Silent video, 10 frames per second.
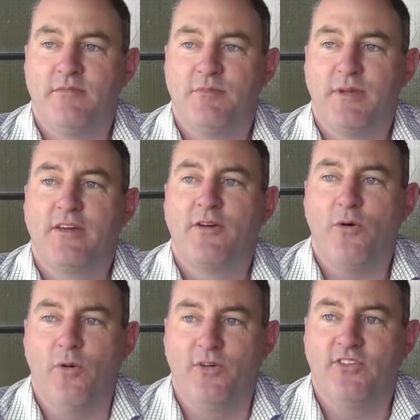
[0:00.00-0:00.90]
timber
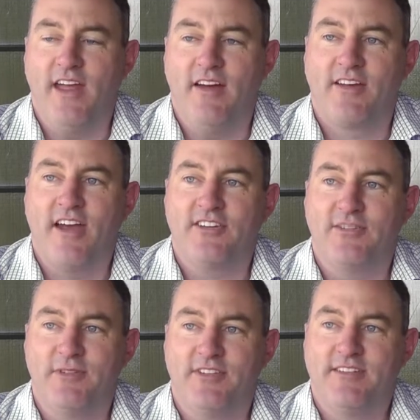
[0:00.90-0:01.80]
because our
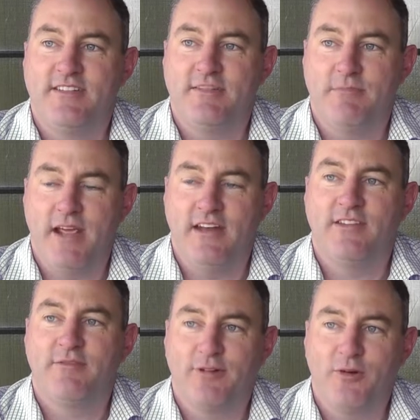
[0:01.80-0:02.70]
customers demand
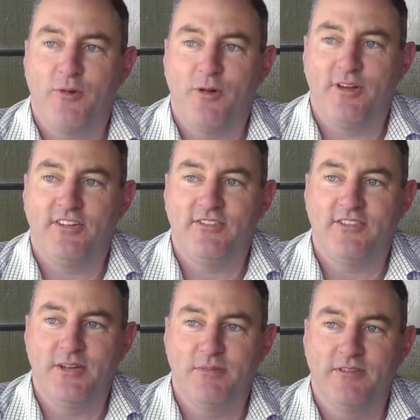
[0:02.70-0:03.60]
different qualities of
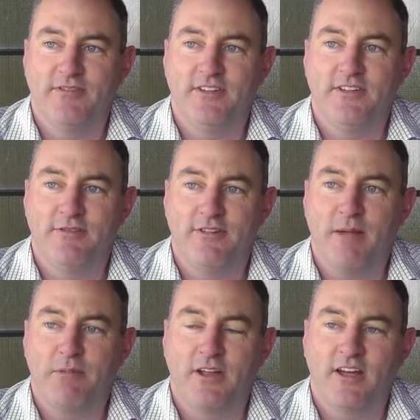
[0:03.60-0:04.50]
timber for different
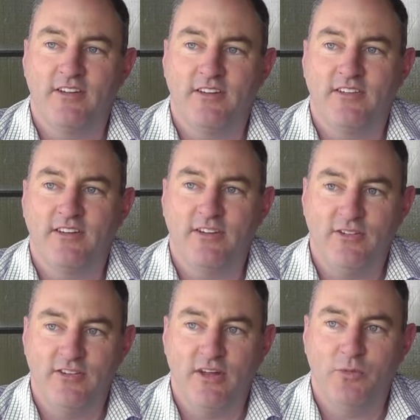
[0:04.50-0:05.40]
applications they're
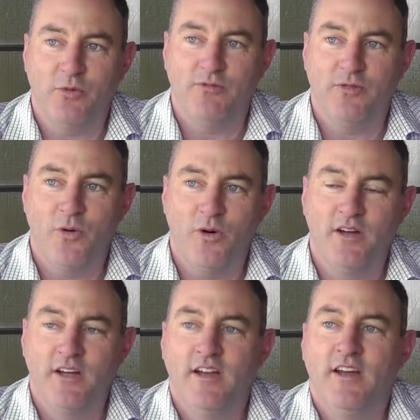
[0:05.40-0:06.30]
using that wood for.